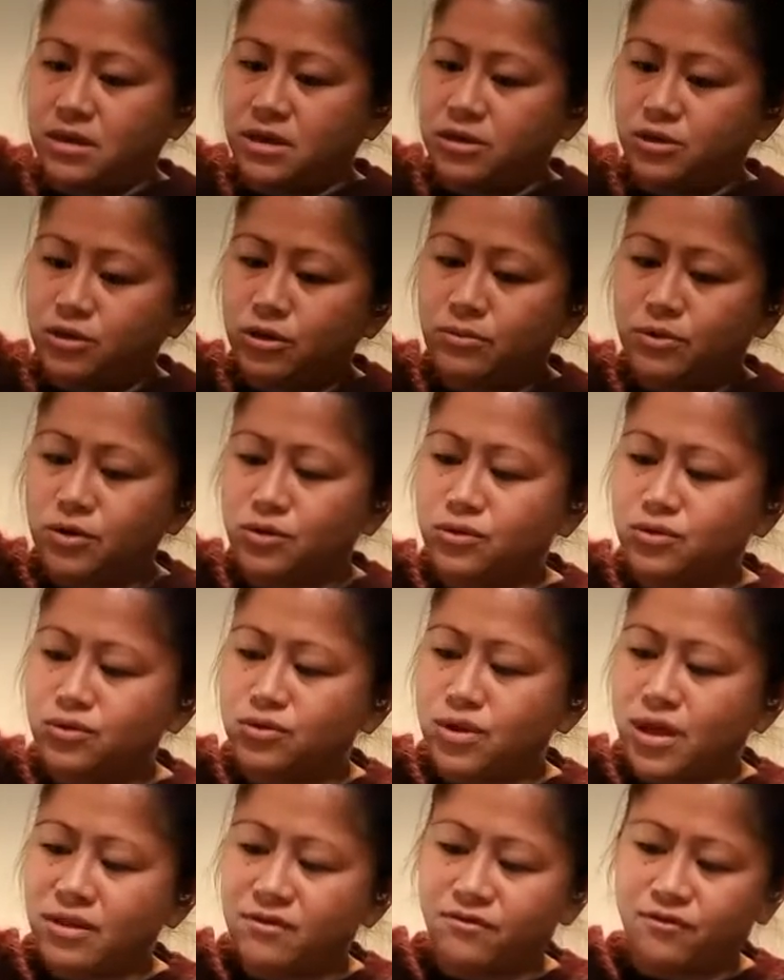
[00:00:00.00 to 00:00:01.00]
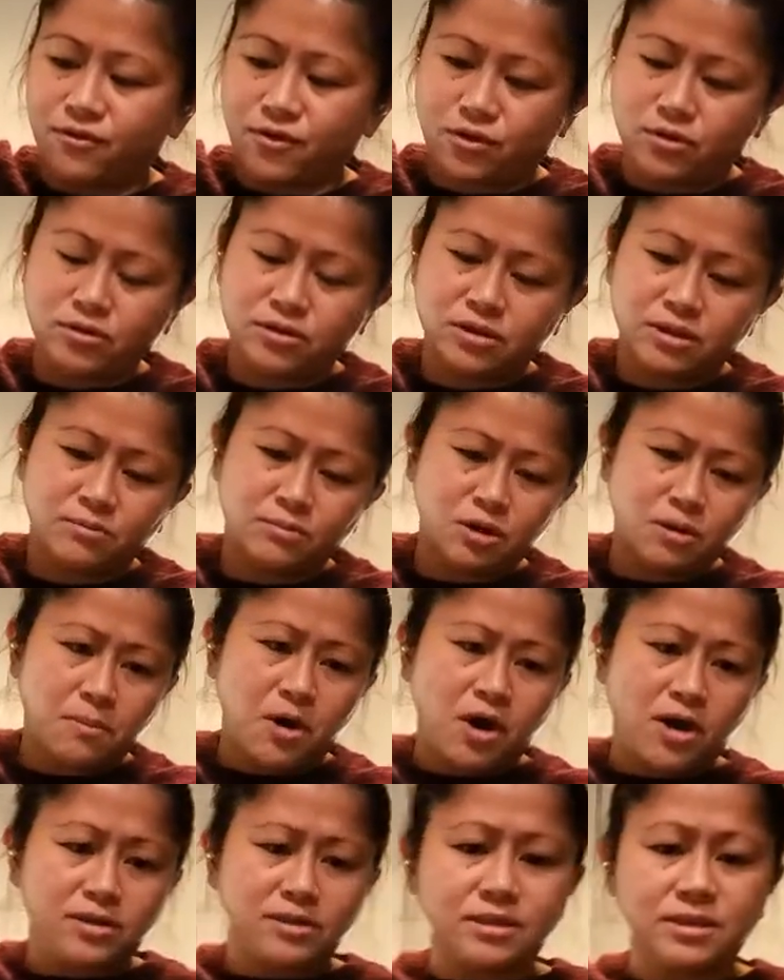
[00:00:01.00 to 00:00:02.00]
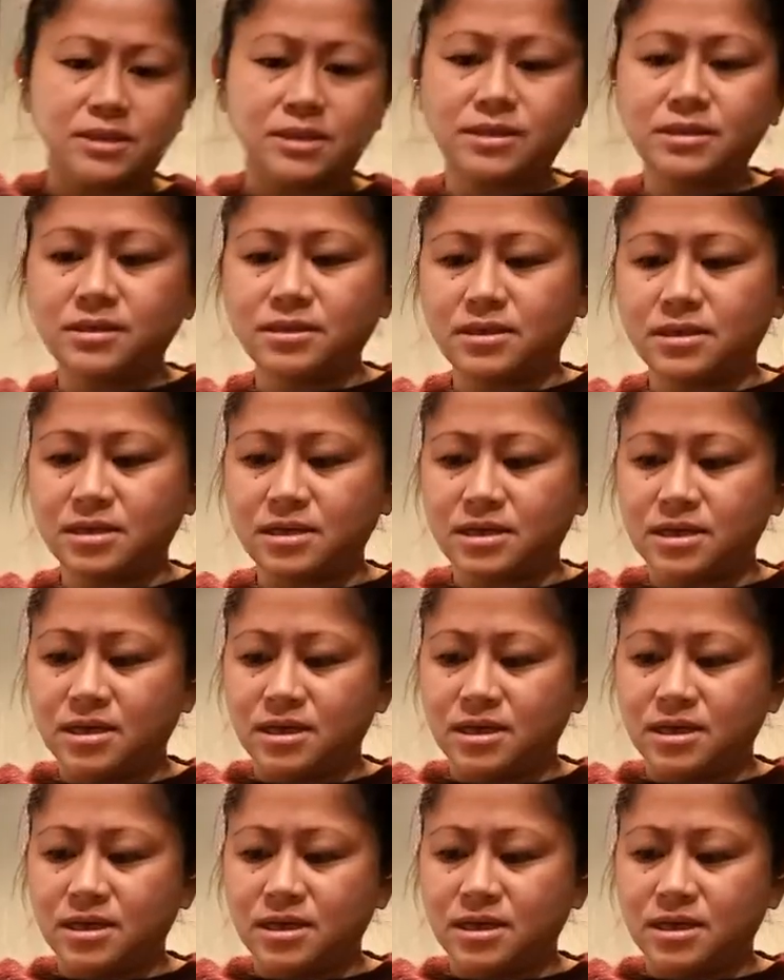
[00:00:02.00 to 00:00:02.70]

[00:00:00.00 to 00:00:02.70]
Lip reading: So I'm going to do that first. I'm going to pause this